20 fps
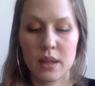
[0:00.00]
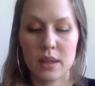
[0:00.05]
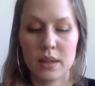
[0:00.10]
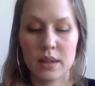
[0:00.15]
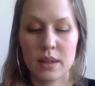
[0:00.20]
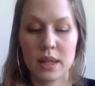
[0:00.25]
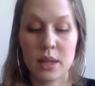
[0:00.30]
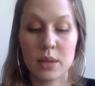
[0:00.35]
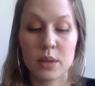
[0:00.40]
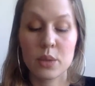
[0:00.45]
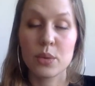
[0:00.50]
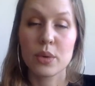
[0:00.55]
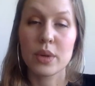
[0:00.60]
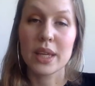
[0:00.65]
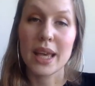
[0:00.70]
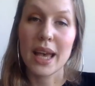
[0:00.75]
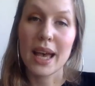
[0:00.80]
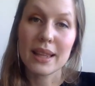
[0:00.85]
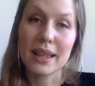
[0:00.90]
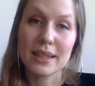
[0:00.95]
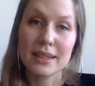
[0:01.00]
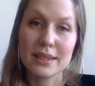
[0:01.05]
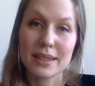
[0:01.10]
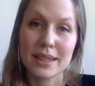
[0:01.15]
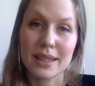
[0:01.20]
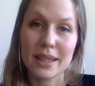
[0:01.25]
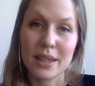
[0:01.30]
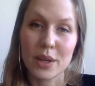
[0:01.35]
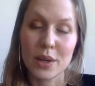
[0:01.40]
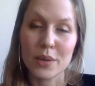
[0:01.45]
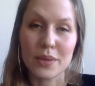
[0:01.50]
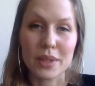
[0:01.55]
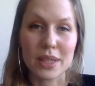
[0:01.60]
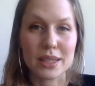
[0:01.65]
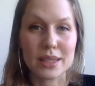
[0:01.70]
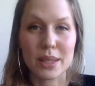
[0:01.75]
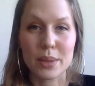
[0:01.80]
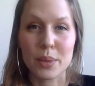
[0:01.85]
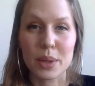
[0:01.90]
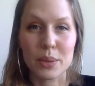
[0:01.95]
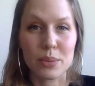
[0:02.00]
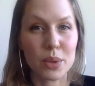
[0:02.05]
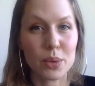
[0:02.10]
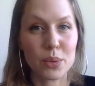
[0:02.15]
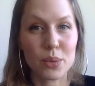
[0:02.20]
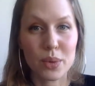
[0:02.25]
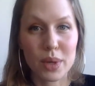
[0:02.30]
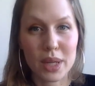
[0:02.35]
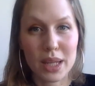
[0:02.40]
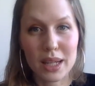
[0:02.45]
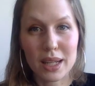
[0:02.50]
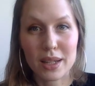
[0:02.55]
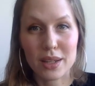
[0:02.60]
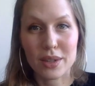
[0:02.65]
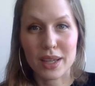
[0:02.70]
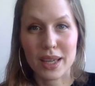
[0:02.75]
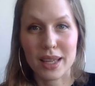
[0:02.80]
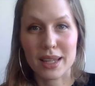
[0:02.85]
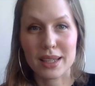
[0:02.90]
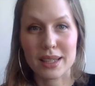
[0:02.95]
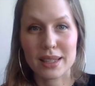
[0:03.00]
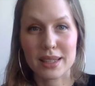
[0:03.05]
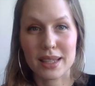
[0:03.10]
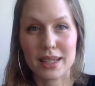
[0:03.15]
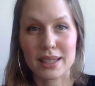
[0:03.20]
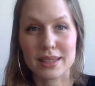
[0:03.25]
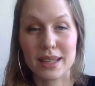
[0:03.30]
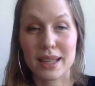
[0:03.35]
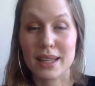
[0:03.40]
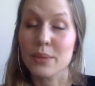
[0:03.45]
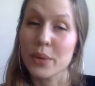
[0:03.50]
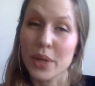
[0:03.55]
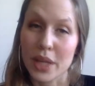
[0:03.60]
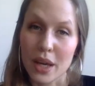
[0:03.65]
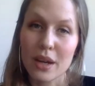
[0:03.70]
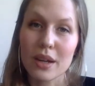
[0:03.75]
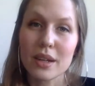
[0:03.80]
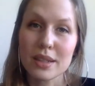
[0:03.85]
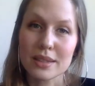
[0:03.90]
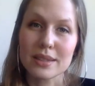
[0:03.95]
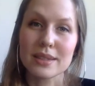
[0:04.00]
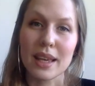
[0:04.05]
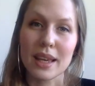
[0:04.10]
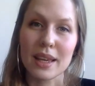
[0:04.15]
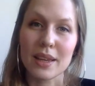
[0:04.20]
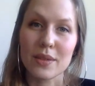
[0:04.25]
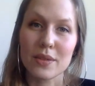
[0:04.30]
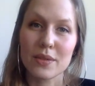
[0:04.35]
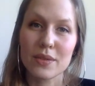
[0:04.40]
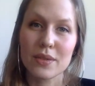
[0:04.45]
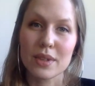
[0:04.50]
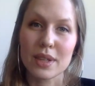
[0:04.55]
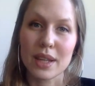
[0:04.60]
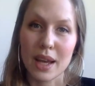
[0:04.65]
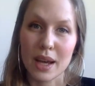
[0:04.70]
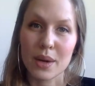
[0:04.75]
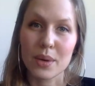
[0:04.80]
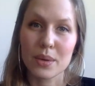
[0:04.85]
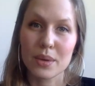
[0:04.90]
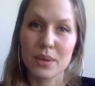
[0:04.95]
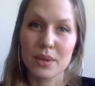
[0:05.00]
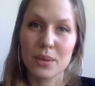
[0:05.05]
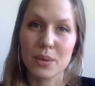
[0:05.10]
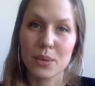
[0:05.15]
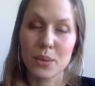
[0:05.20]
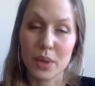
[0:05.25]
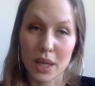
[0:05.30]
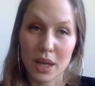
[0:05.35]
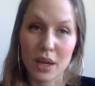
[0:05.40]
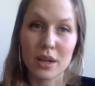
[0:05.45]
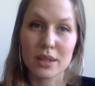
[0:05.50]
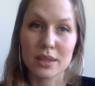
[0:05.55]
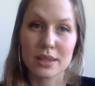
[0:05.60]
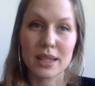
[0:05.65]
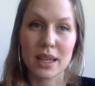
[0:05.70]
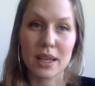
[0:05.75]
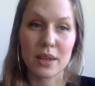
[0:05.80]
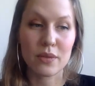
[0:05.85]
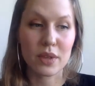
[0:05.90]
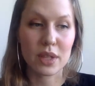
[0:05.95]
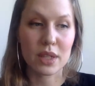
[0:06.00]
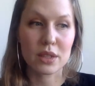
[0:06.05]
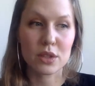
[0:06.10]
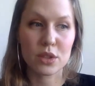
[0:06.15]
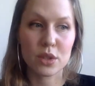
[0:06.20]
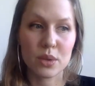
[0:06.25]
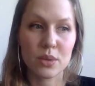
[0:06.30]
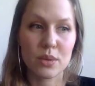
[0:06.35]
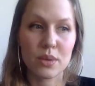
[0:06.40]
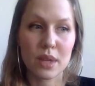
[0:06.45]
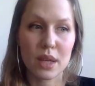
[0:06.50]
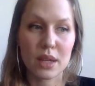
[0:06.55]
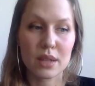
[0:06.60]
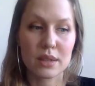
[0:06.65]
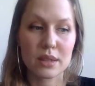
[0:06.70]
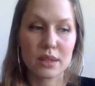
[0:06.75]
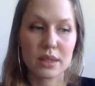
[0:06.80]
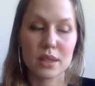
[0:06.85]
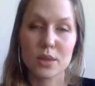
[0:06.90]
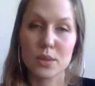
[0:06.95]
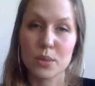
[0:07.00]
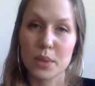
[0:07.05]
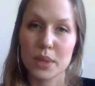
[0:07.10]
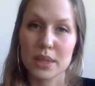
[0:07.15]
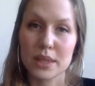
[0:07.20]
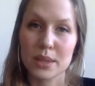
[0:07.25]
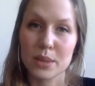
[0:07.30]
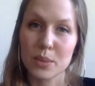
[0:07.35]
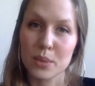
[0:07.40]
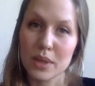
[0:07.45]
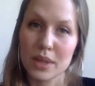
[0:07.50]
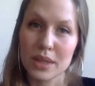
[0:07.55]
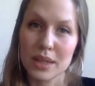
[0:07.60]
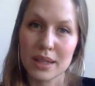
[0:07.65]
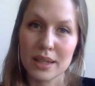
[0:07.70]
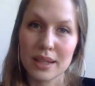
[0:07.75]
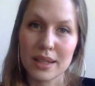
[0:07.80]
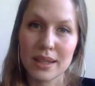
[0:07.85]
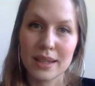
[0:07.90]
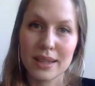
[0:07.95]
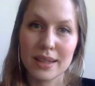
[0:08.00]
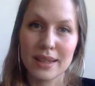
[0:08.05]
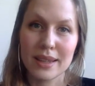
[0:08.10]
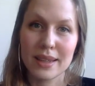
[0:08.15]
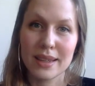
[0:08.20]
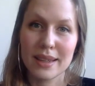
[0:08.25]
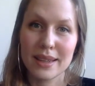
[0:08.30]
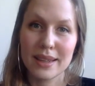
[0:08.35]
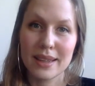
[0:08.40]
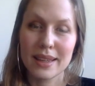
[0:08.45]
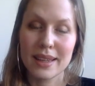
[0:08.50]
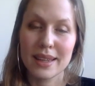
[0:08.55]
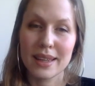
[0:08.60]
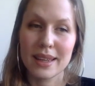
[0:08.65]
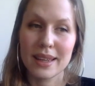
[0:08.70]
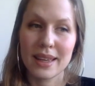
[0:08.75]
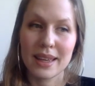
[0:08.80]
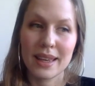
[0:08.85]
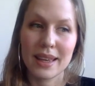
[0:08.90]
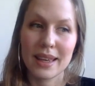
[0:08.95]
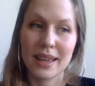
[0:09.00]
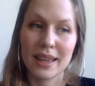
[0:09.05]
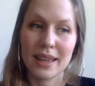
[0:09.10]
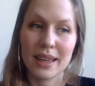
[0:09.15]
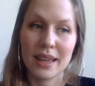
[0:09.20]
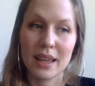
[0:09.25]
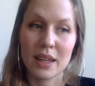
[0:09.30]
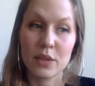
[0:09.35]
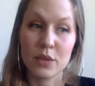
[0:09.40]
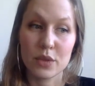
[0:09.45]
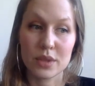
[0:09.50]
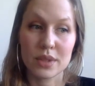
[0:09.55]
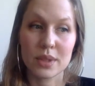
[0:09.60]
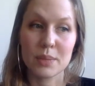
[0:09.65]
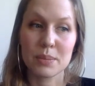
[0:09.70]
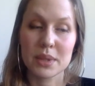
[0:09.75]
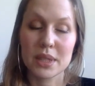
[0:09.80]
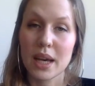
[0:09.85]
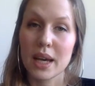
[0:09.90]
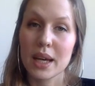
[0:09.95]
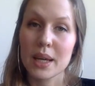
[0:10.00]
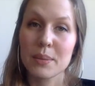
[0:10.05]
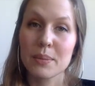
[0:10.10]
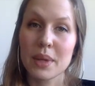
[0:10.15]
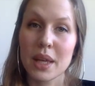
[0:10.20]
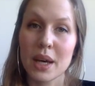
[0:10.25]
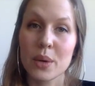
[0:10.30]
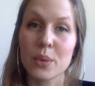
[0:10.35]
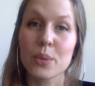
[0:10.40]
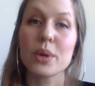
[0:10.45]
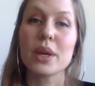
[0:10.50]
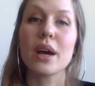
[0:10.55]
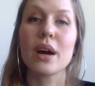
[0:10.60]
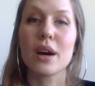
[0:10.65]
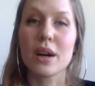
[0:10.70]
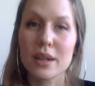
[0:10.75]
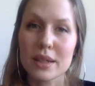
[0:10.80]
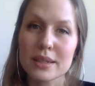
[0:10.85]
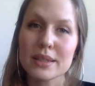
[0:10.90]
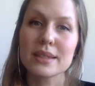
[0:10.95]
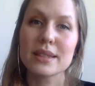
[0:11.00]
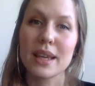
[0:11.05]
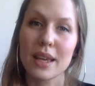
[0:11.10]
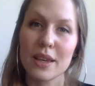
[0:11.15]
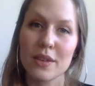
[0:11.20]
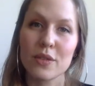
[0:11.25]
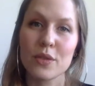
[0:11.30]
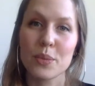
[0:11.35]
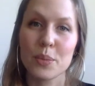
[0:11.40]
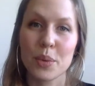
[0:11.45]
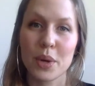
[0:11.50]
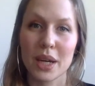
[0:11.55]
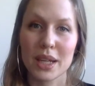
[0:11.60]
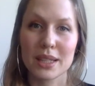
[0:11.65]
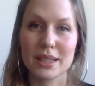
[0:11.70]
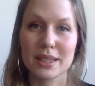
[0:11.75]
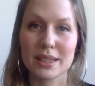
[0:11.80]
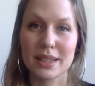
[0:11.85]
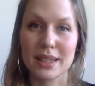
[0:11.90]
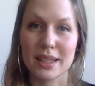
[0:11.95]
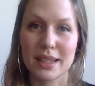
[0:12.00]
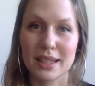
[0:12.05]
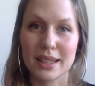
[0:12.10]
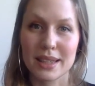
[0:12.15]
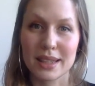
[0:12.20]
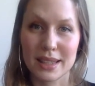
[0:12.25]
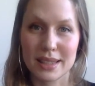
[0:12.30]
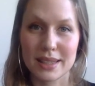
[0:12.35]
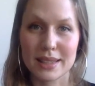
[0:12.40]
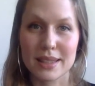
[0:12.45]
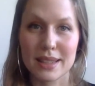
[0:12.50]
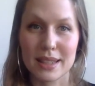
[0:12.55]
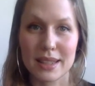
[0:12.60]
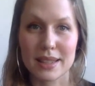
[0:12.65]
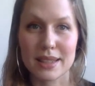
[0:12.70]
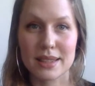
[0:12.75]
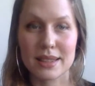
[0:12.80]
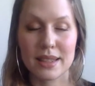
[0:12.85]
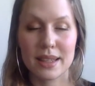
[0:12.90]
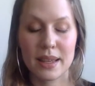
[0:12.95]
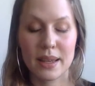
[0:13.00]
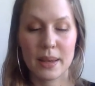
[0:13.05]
Now, the reality, obviously, when we really look at it, is that we are safe now. We are safe in 2021, and for some time now, we are safe practicing these things.